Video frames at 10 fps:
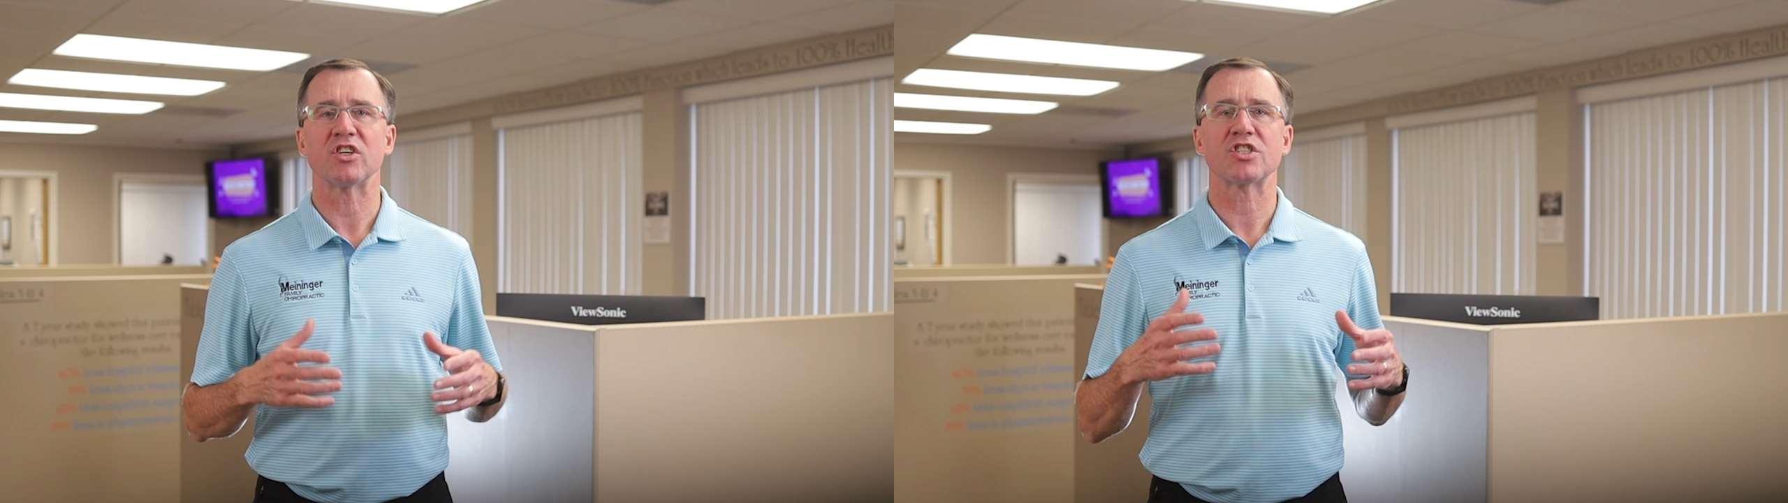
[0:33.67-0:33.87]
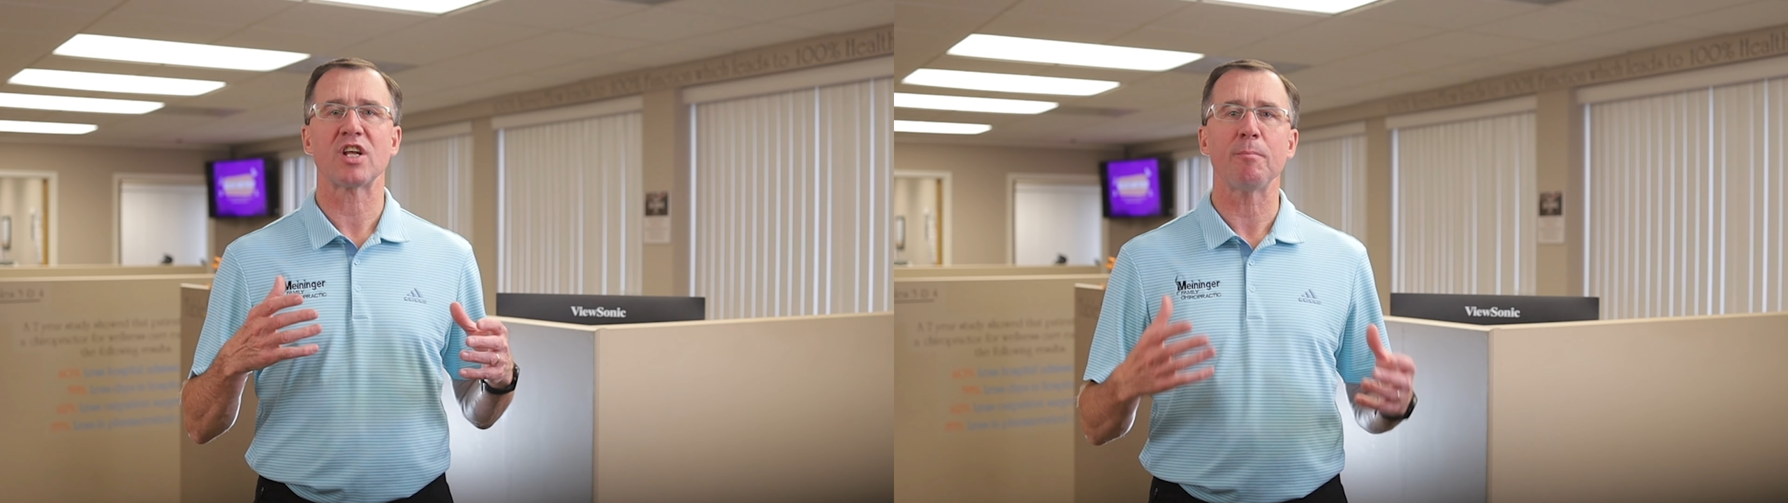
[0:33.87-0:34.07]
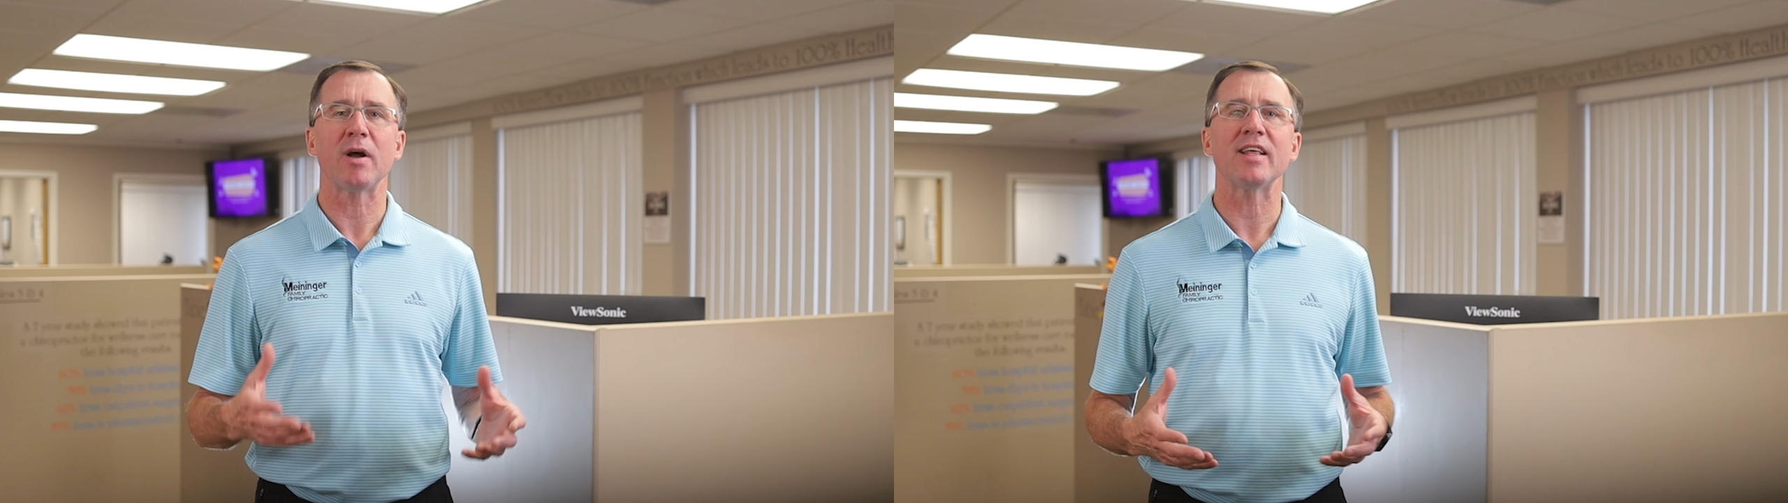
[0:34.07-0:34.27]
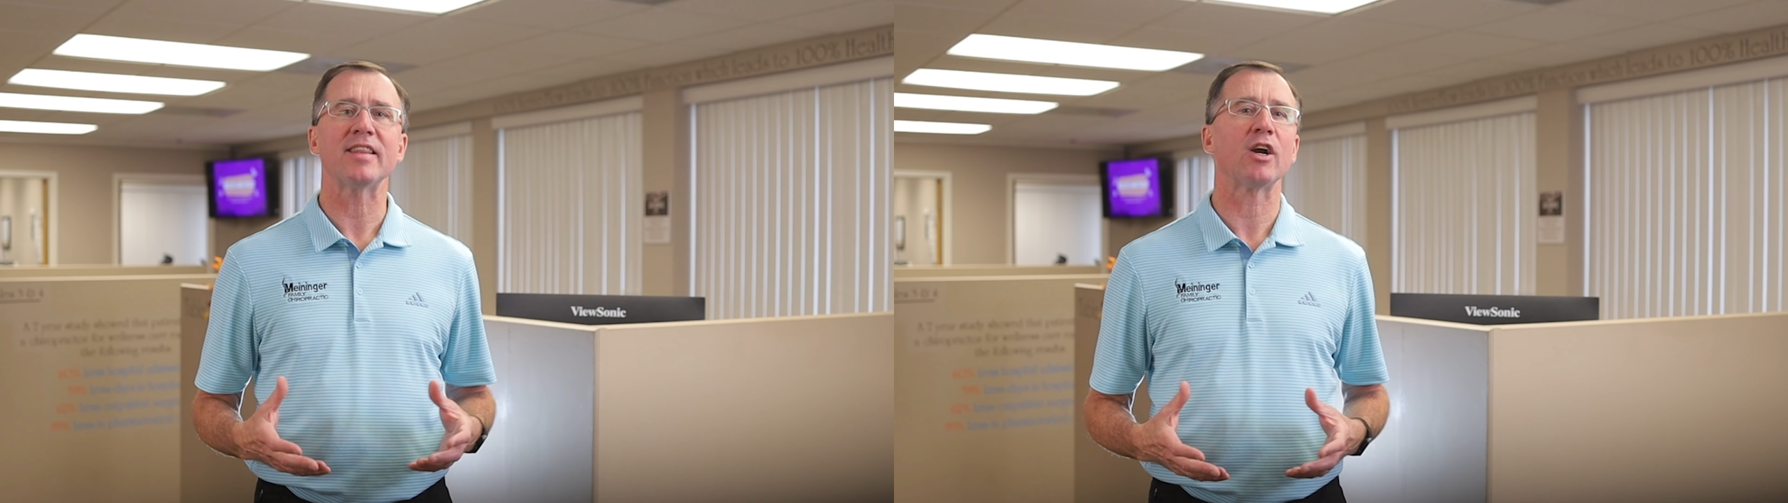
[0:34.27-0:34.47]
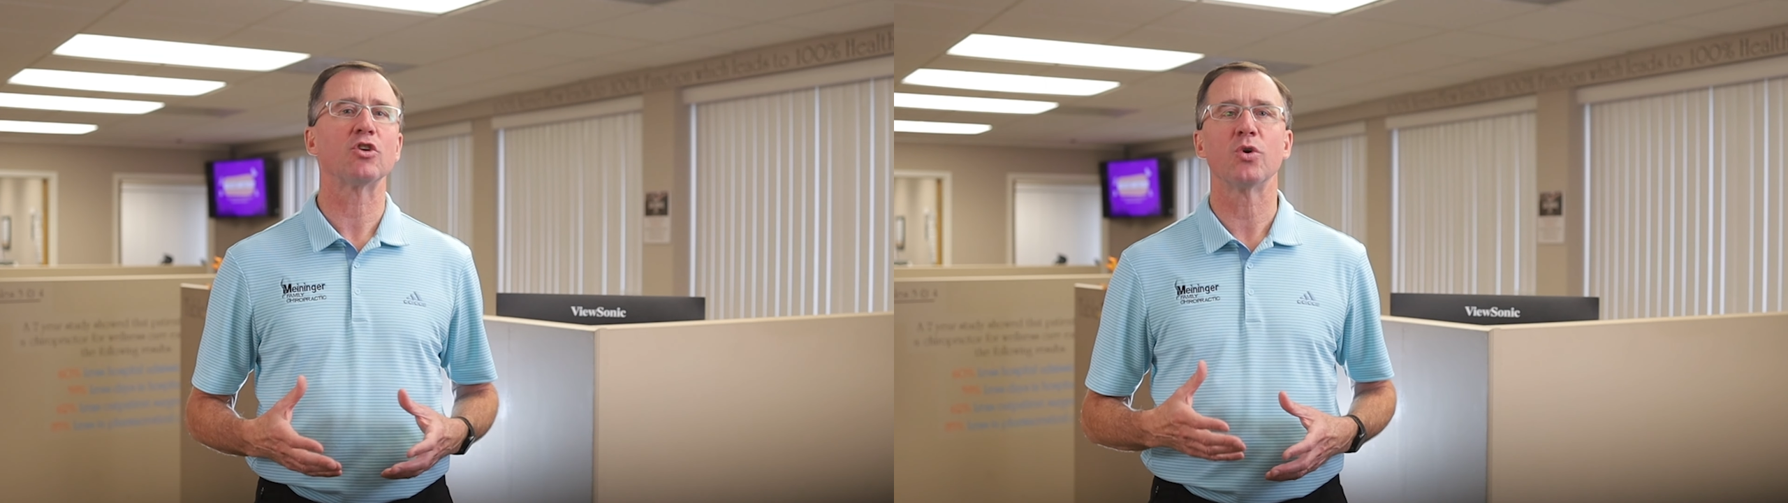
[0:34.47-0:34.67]
if there's
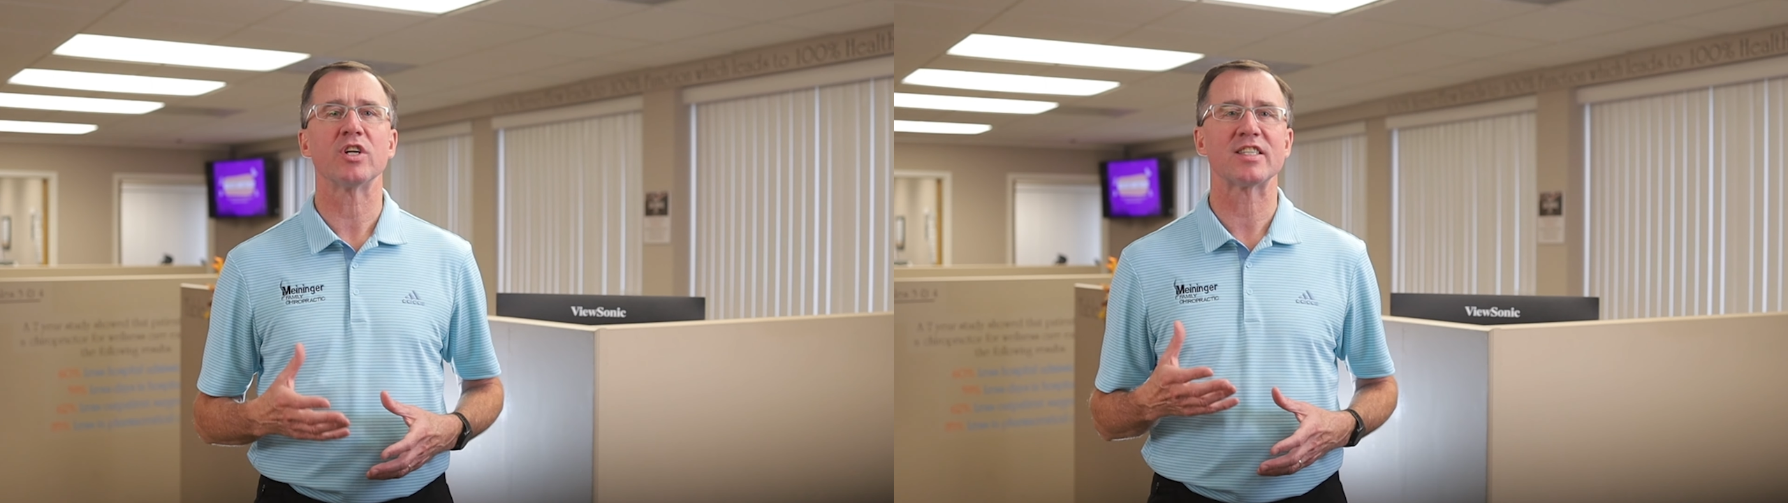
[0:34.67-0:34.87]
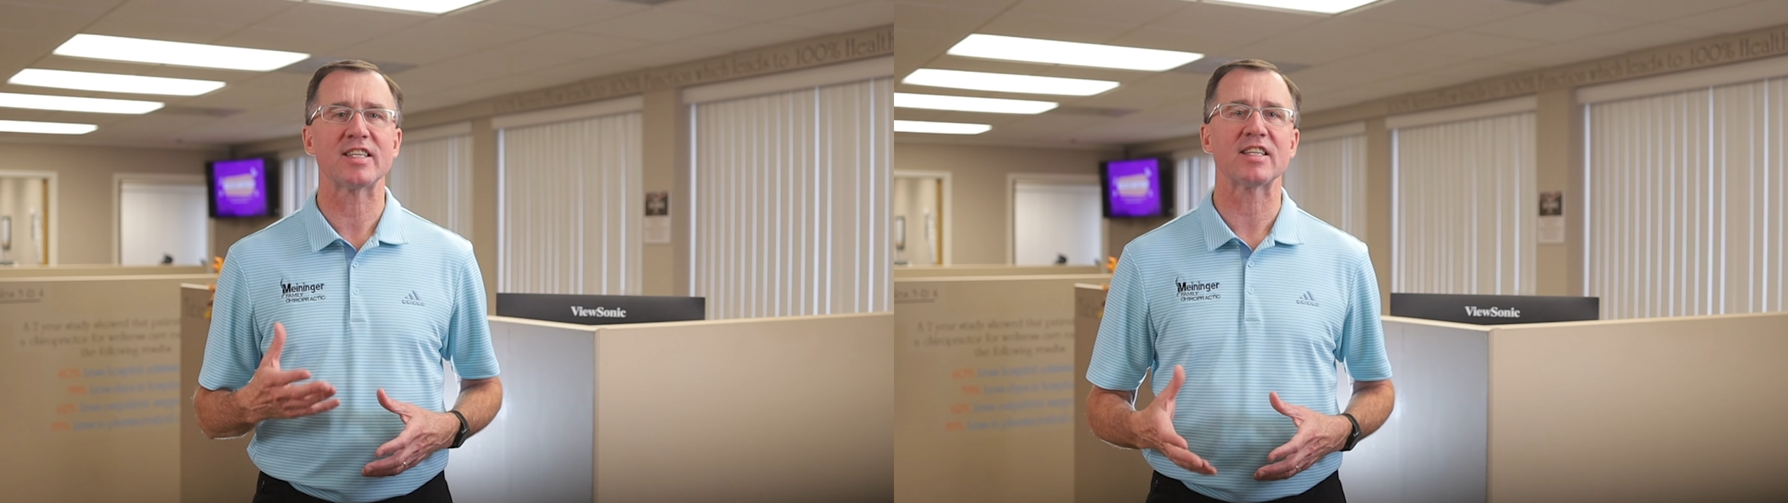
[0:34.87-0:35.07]
somebody there to